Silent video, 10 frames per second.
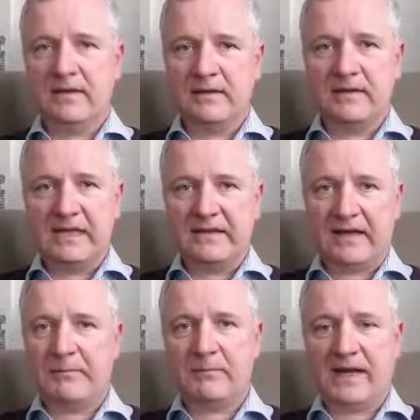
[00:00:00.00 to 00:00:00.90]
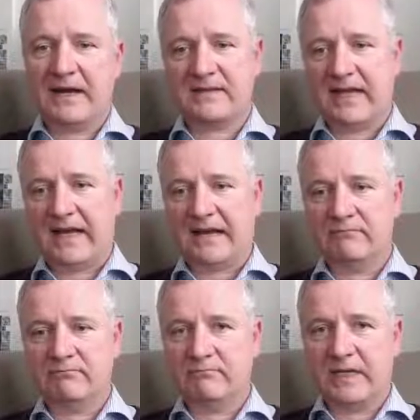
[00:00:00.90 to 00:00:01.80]
data parts are
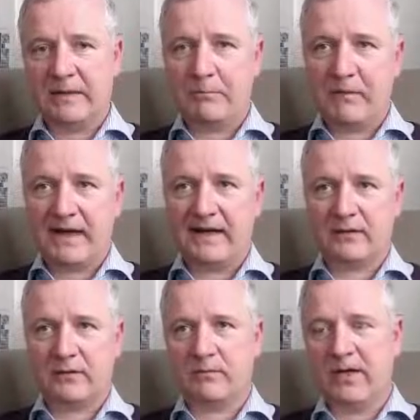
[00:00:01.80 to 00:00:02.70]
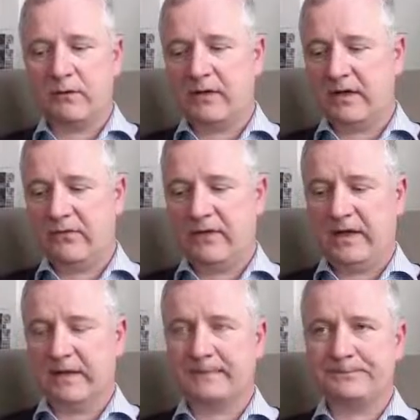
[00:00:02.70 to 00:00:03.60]
repaired or manually
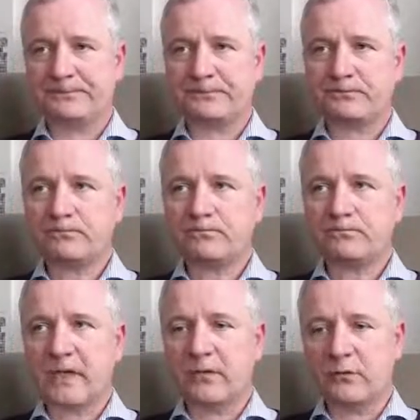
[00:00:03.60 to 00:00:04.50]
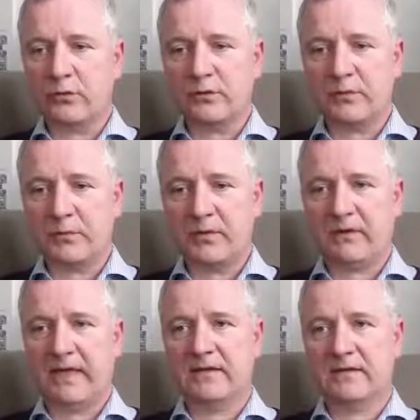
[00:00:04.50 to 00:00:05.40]
filled to
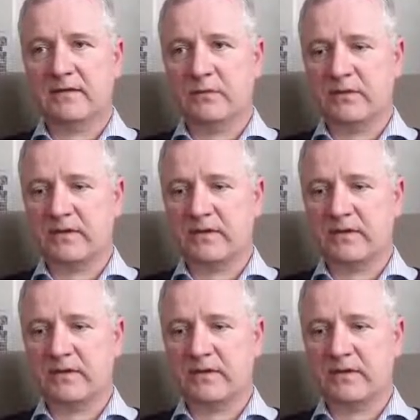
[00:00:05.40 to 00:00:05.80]
provide a smooth